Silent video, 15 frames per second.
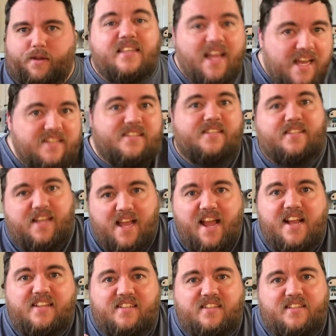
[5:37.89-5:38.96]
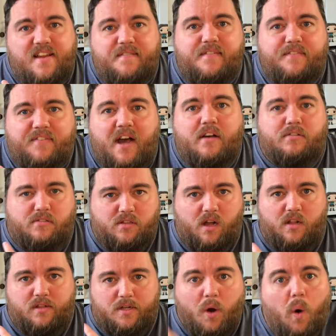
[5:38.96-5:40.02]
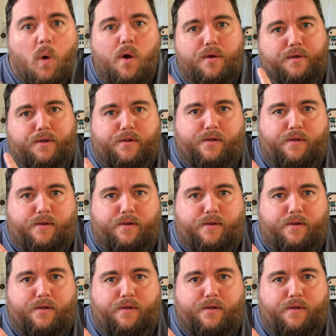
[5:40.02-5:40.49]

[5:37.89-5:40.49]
This is a seven thousand dollar koi.